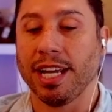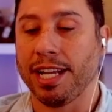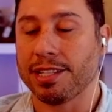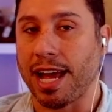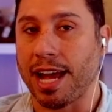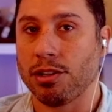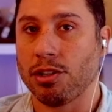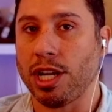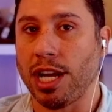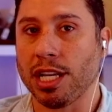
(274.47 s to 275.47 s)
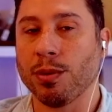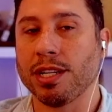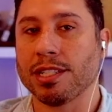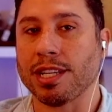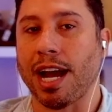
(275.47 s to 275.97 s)
It's that genuine
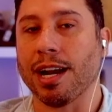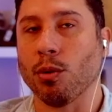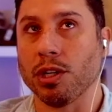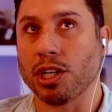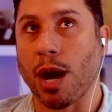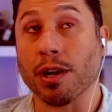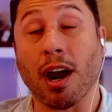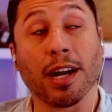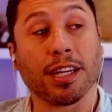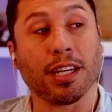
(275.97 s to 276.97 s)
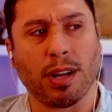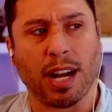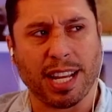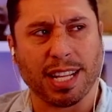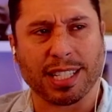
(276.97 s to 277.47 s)
desire, which I would argue, and I
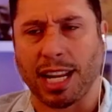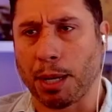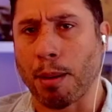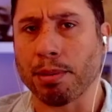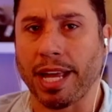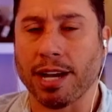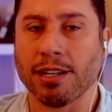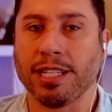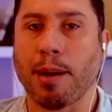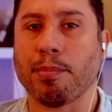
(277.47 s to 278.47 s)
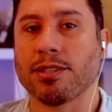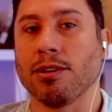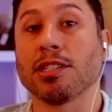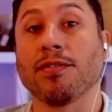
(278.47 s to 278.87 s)
think it's going to come up later in the episodes.